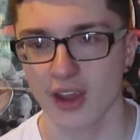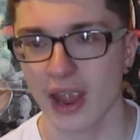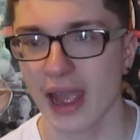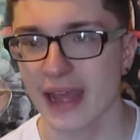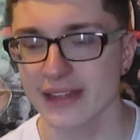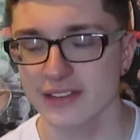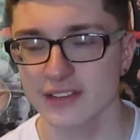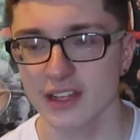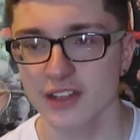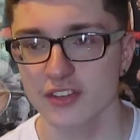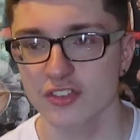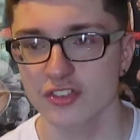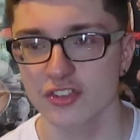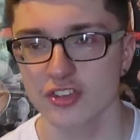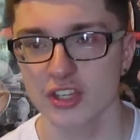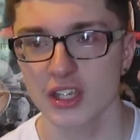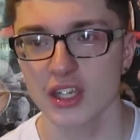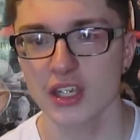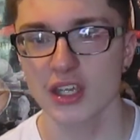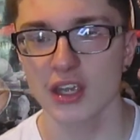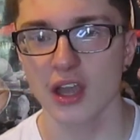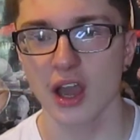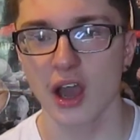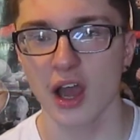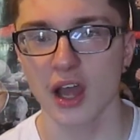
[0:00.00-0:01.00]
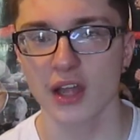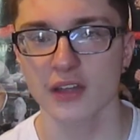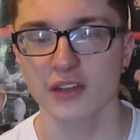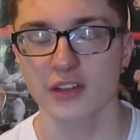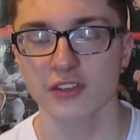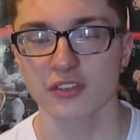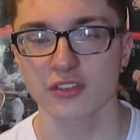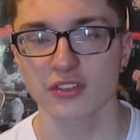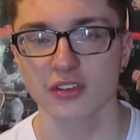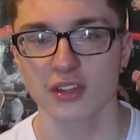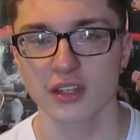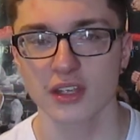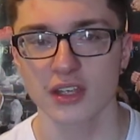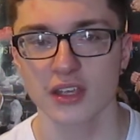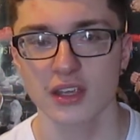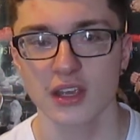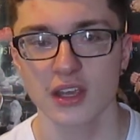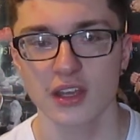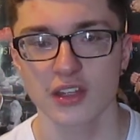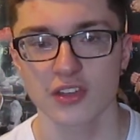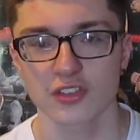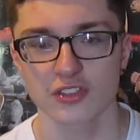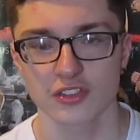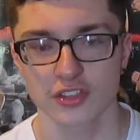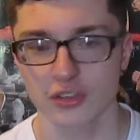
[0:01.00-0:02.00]
I think she, honestly,
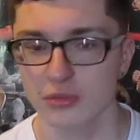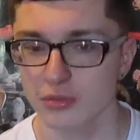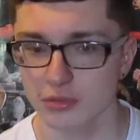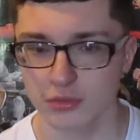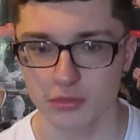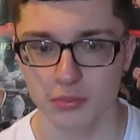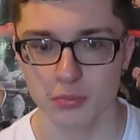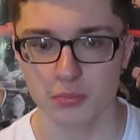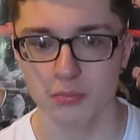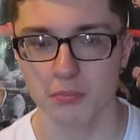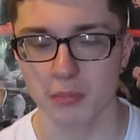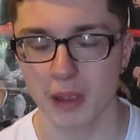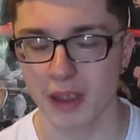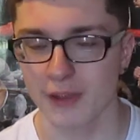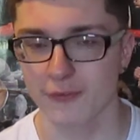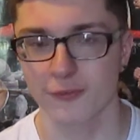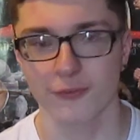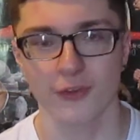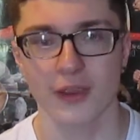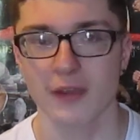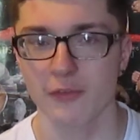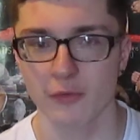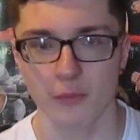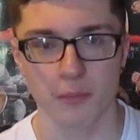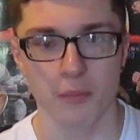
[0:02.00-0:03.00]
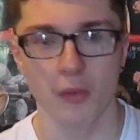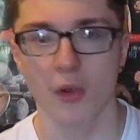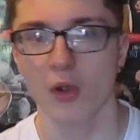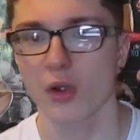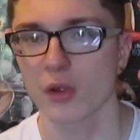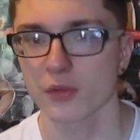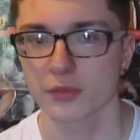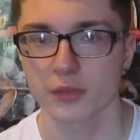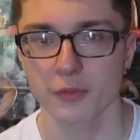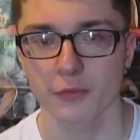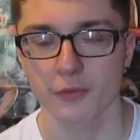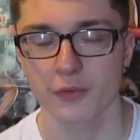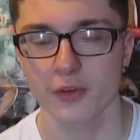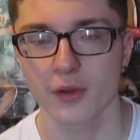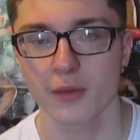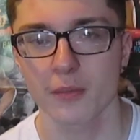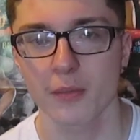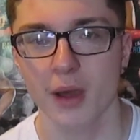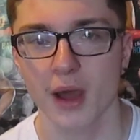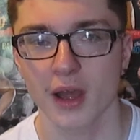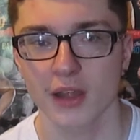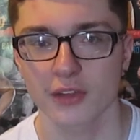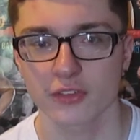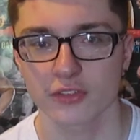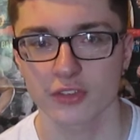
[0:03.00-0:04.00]
she was my favorite part of the film,
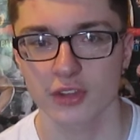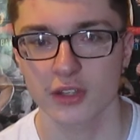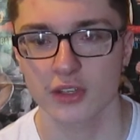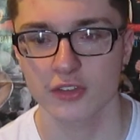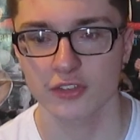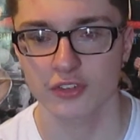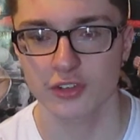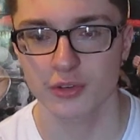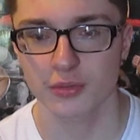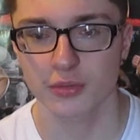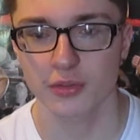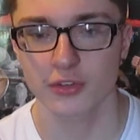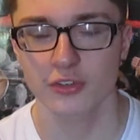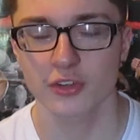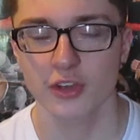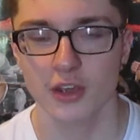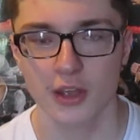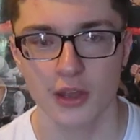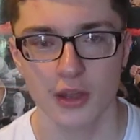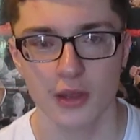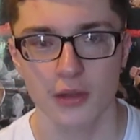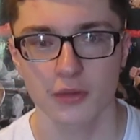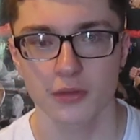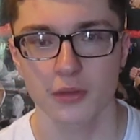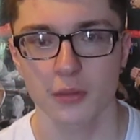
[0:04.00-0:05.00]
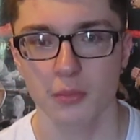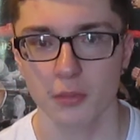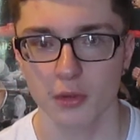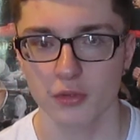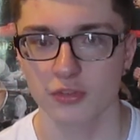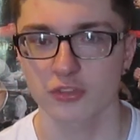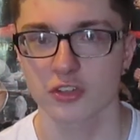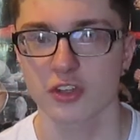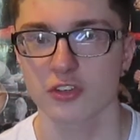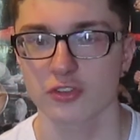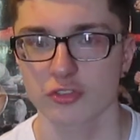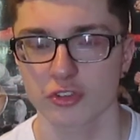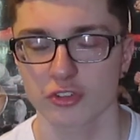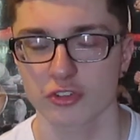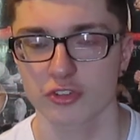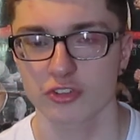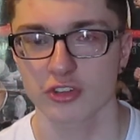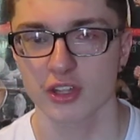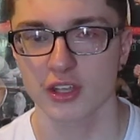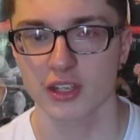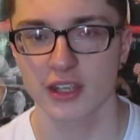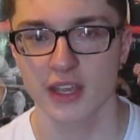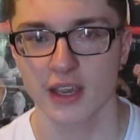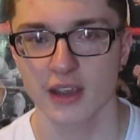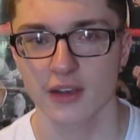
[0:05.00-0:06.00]
honestly. She was the most
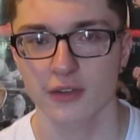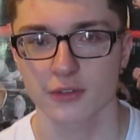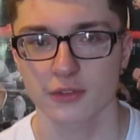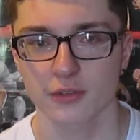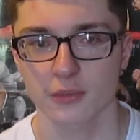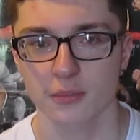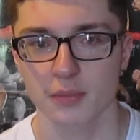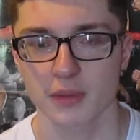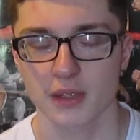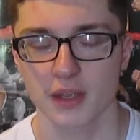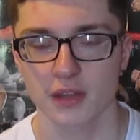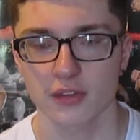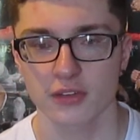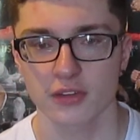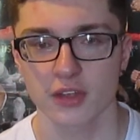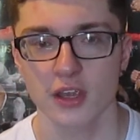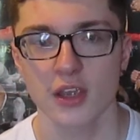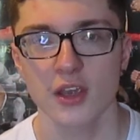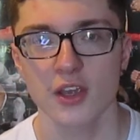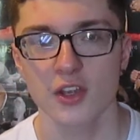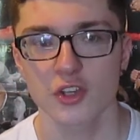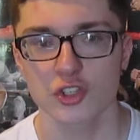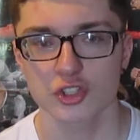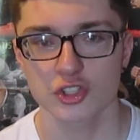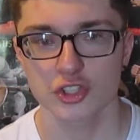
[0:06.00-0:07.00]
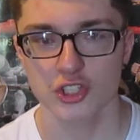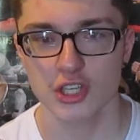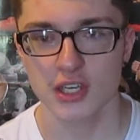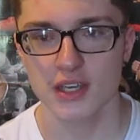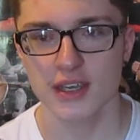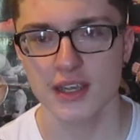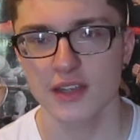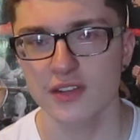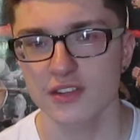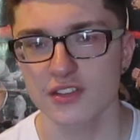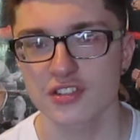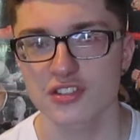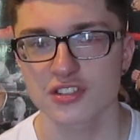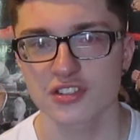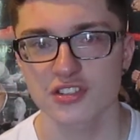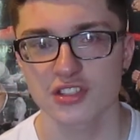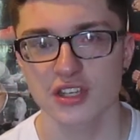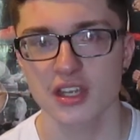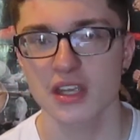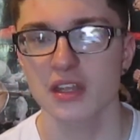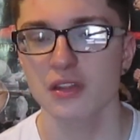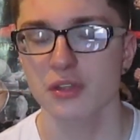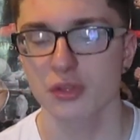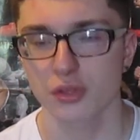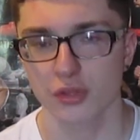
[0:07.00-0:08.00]
interesting character because she can
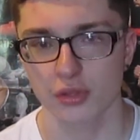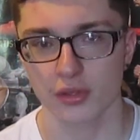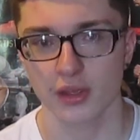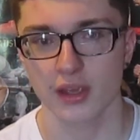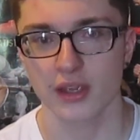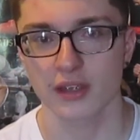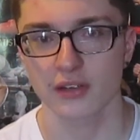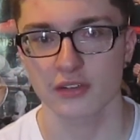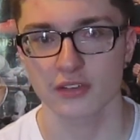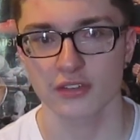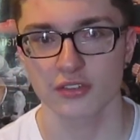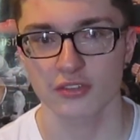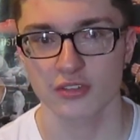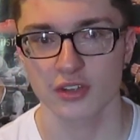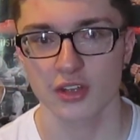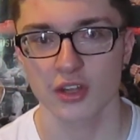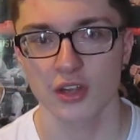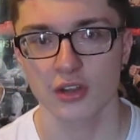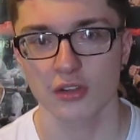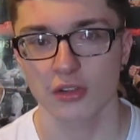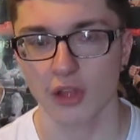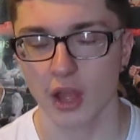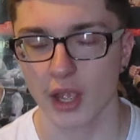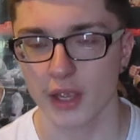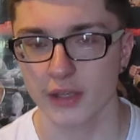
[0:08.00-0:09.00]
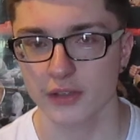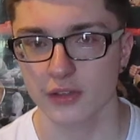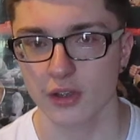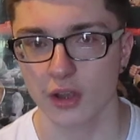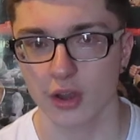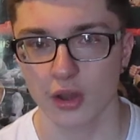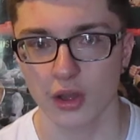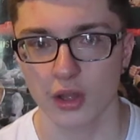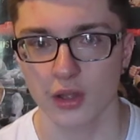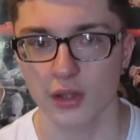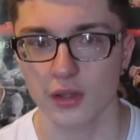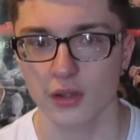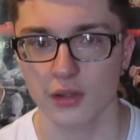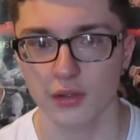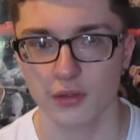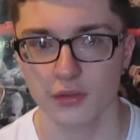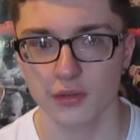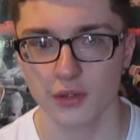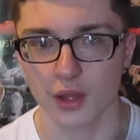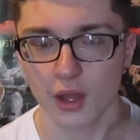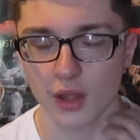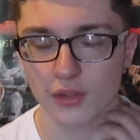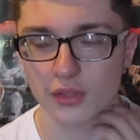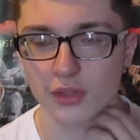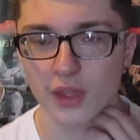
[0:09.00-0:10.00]
see things. Like, uh,
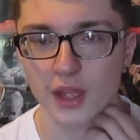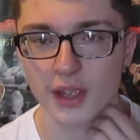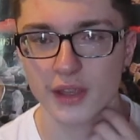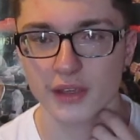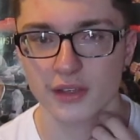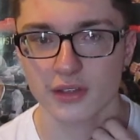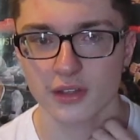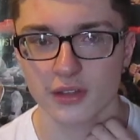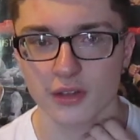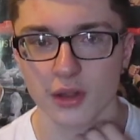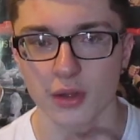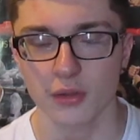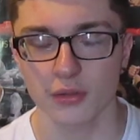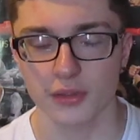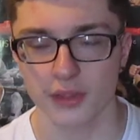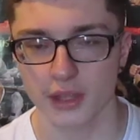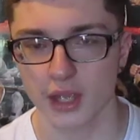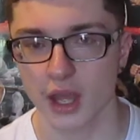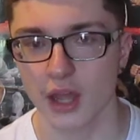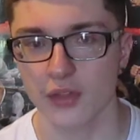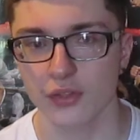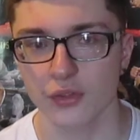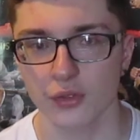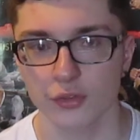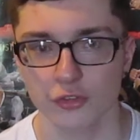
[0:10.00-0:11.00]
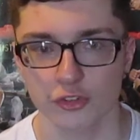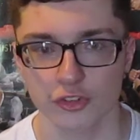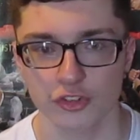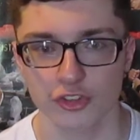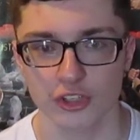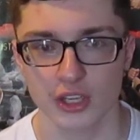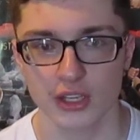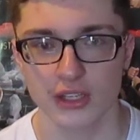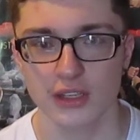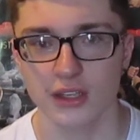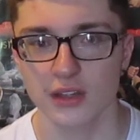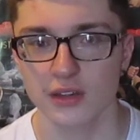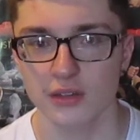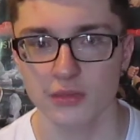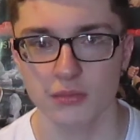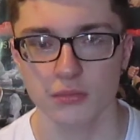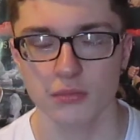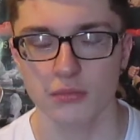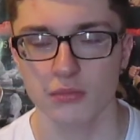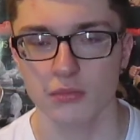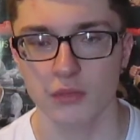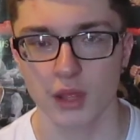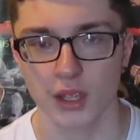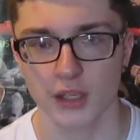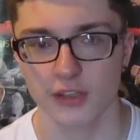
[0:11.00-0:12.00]
unlike, you know, the others, she can,
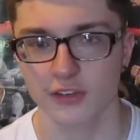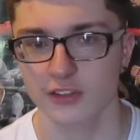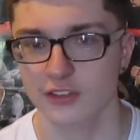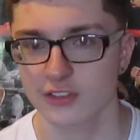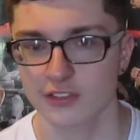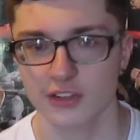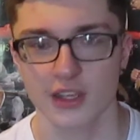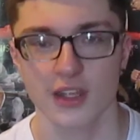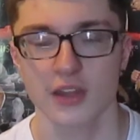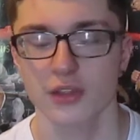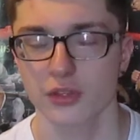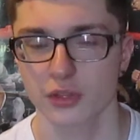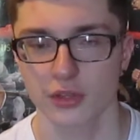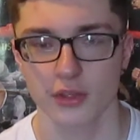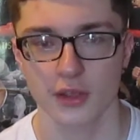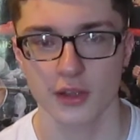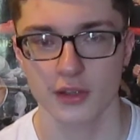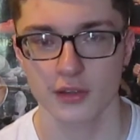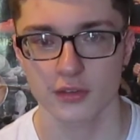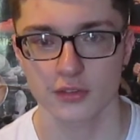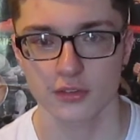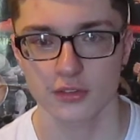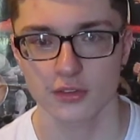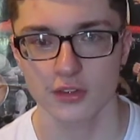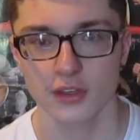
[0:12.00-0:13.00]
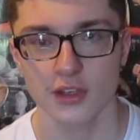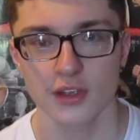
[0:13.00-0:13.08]
like, see things.